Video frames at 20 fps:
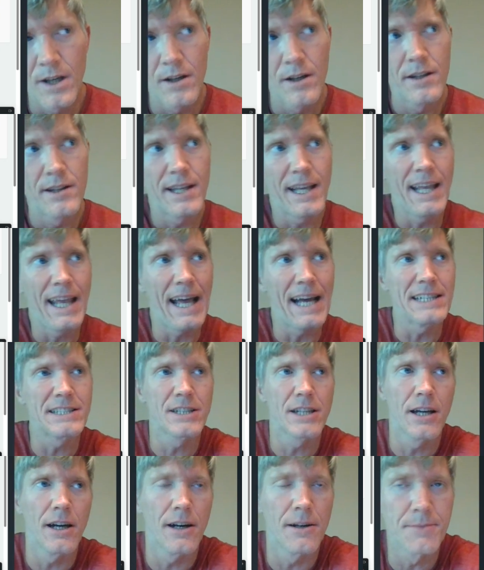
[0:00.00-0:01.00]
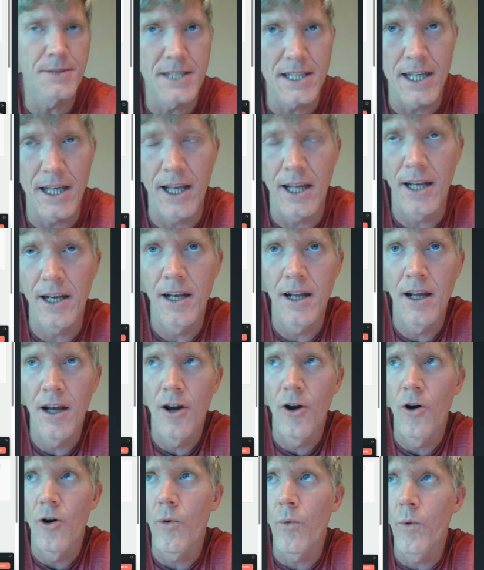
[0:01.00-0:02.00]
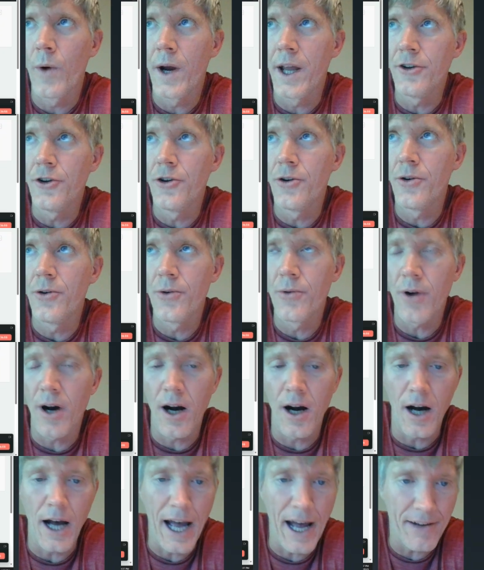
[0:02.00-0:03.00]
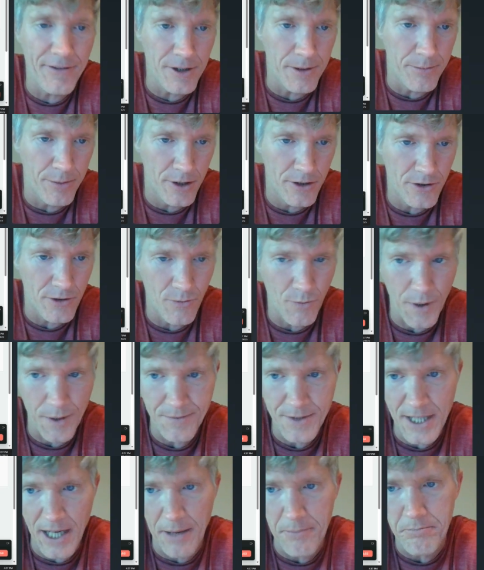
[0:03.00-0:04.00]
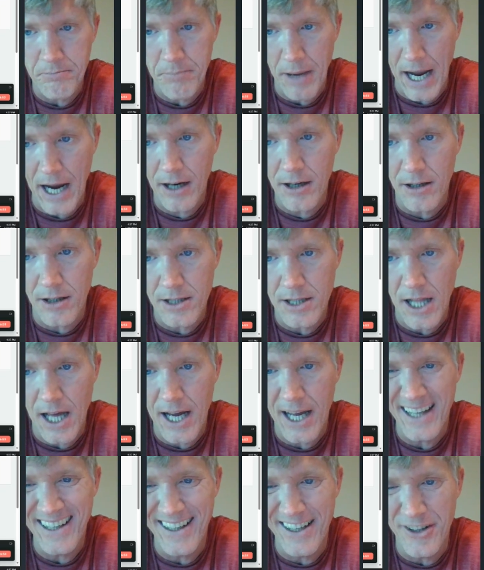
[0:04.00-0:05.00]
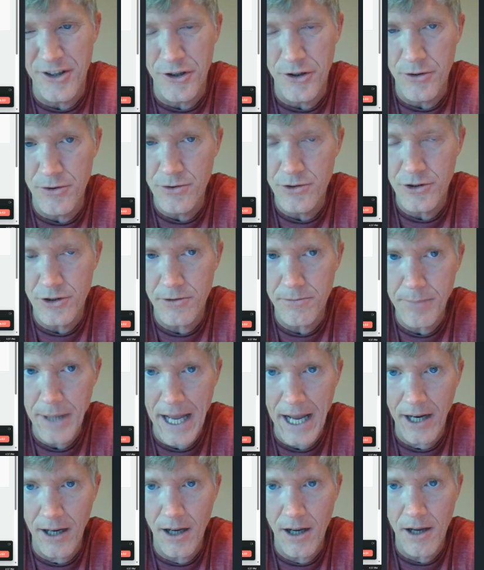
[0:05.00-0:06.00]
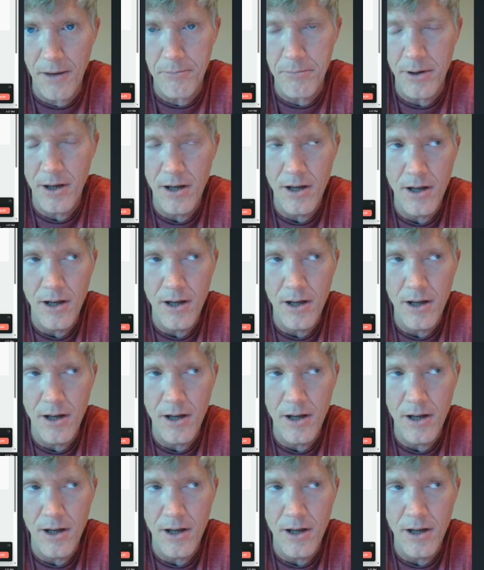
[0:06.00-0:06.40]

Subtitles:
The catch comes in when you have to put your website back online and use your backup.